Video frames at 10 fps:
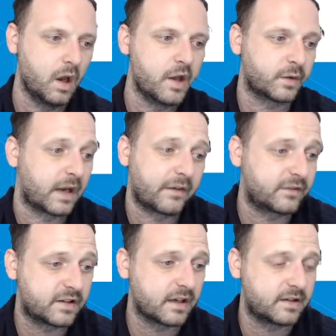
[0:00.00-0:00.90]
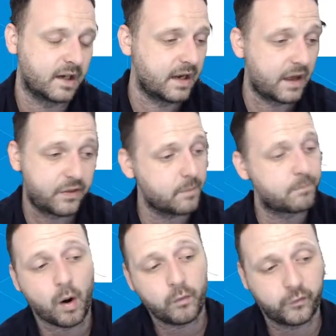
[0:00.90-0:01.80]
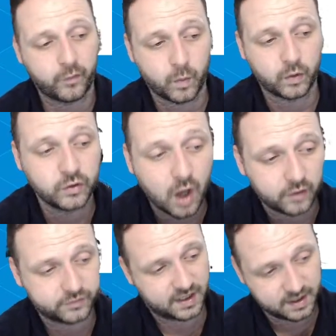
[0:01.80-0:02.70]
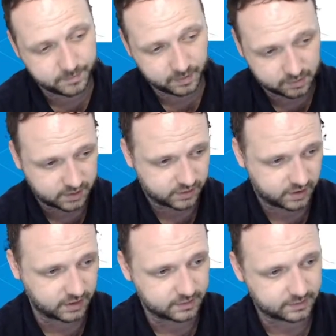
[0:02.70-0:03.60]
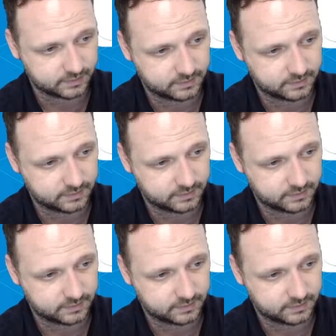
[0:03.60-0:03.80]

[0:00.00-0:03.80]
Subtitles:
So I'd have to say Tierney. I think both of them will not keep a clean sheet.